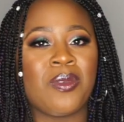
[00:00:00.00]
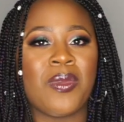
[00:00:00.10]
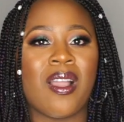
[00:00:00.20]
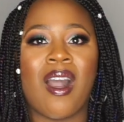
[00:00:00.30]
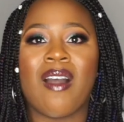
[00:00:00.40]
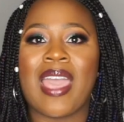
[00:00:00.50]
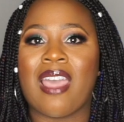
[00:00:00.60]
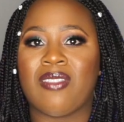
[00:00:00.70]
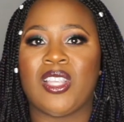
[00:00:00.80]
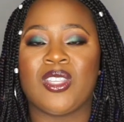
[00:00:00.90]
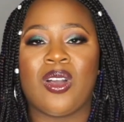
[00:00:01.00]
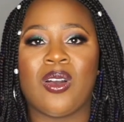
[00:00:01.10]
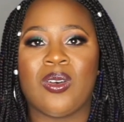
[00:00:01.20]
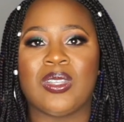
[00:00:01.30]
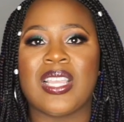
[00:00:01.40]
and we all have these
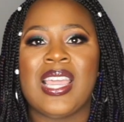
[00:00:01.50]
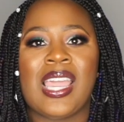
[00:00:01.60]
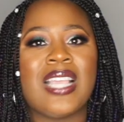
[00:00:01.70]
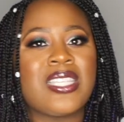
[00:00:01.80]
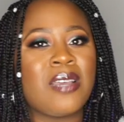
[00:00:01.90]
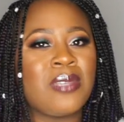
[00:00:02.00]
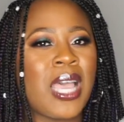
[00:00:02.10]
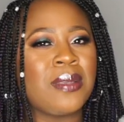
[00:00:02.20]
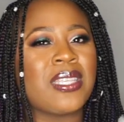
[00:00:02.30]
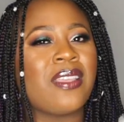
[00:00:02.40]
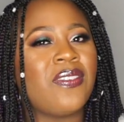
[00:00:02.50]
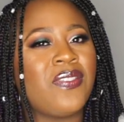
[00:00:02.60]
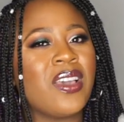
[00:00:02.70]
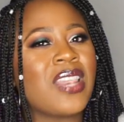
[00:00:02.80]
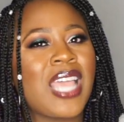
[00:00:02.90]
goals, and sometimes they
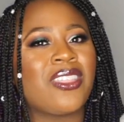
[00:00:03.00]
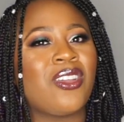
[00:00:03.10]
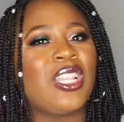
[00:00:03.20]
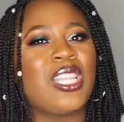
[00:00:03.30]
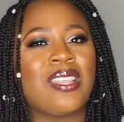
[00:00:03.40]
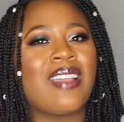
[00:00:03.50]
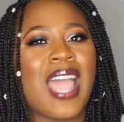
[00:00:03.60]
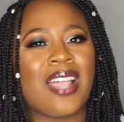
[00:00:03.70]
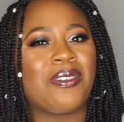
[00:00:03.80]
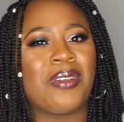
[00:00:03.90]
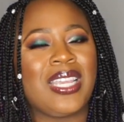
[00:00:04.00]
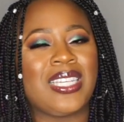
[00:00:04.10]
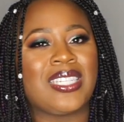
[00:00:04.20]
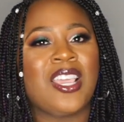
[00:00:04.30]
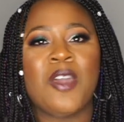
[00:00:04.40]
feel like they're a little out of
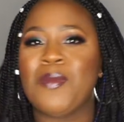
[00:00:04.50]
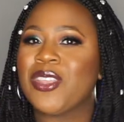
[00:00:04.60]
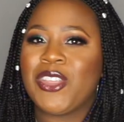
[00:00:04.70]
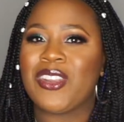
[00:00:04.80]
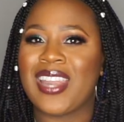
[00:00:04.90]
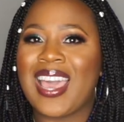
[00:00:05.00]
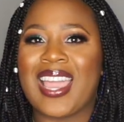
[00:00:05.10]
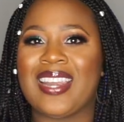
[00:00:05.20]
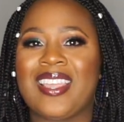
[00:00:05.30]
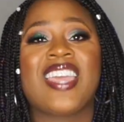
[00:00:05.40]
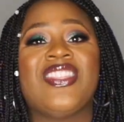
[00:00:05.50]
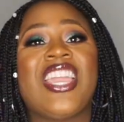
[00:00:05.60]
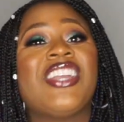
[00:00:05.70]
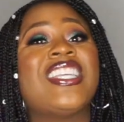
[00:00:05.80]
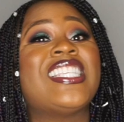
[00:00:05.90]
reach, but they're not.
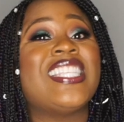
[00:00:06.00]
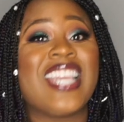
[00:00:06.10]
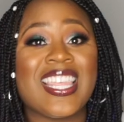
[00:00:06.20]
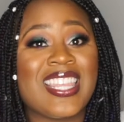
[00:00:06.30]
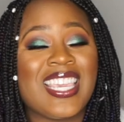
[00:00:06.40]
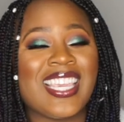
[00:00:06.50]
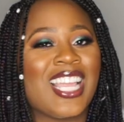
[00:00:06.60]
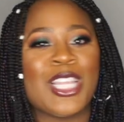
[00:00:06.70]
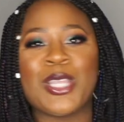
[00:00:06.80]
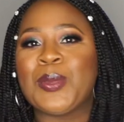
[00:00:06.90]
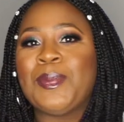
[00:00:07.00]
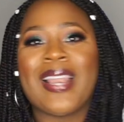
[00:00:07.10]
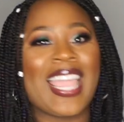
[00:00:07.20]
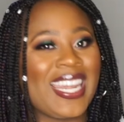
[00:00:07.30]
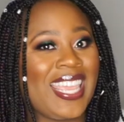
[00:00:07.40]
There is nothing a little
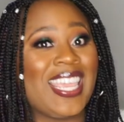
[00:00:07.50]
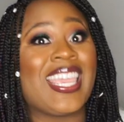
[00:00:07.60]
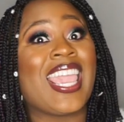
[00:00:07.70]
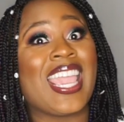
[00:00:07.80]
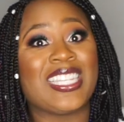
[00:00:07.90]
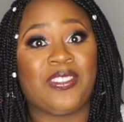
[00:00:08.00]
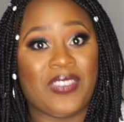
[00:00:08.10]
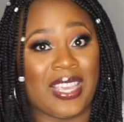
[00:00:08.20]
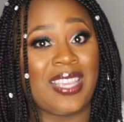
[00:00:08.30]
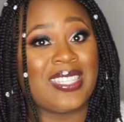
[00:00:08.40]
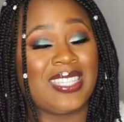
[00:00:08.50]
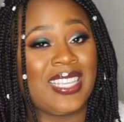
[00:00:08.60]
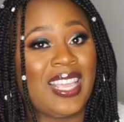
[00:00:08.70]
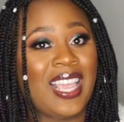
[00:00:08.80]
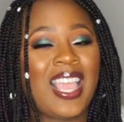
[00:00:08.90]
planning can't fix.
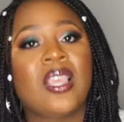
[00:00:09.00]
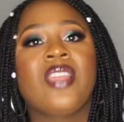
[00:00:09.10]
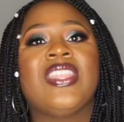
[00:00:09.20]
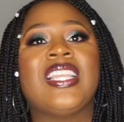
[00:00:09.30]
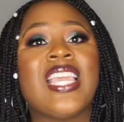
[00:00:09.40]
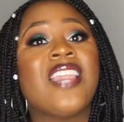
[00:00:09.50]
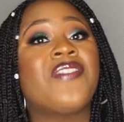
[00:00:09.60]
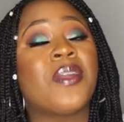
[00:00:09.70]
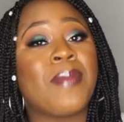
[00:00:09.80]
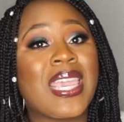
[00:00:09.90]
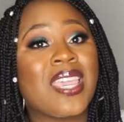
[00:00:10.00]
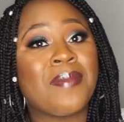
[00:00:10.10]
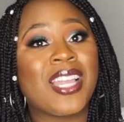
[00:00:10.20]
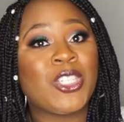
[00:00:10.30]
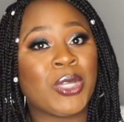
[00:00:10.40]
The link for Making
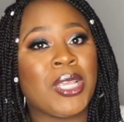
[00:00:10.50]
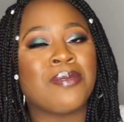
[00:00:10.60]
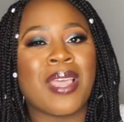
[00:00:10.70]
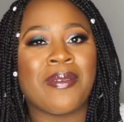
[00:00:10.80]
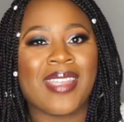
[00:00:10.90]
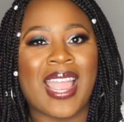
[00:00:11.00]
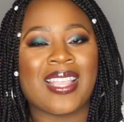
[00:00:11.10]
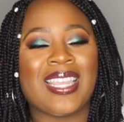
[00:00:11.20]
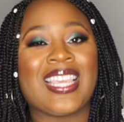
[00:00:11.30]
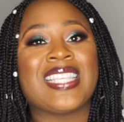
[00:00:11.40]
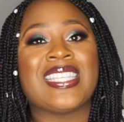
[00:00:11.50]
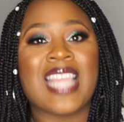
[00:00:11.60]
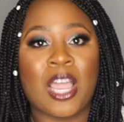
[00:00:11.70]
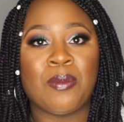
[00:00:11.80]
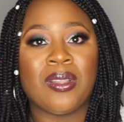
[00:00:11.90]
My Dreams My Reality is
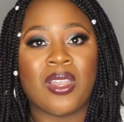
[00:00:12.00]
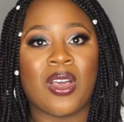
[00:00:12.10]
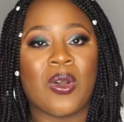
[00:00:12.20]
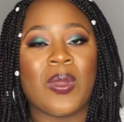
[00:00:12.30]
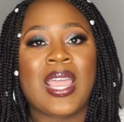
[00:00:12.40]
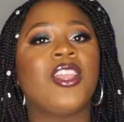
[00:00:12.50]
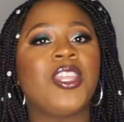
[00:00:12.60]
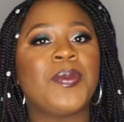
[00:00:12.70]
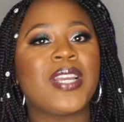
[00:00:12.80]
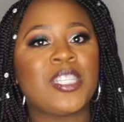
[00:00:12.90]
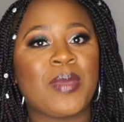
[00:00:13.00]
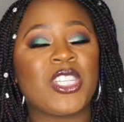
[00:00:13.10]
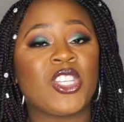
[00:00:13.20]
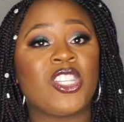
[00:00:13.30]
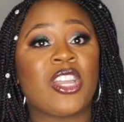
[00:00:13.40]
down below. Early bird
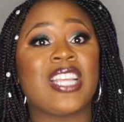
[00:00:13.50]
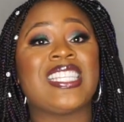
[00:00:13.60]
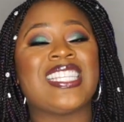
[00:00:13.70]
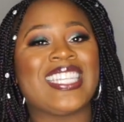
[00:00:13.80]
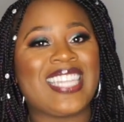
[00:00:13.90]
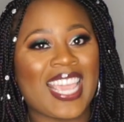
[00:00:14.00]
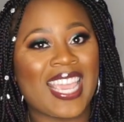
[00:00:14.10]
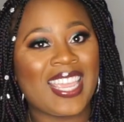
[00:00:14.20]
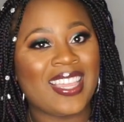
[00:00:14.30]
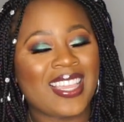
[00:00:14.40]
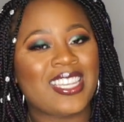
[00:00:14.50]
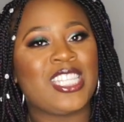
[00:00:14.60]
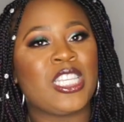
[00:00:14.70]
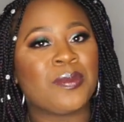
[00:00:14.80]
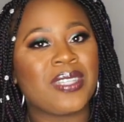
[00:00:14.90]
special starts today,
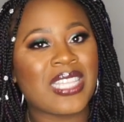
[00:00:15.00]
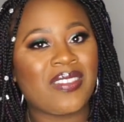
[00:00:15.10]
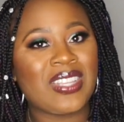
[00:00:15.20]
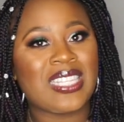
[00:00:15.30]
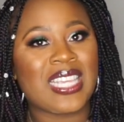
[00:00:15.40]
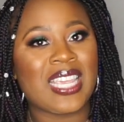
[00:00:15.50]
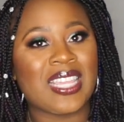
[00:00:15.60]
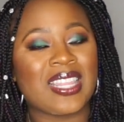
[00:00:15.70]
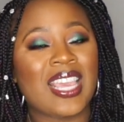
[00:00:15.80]
December 17th,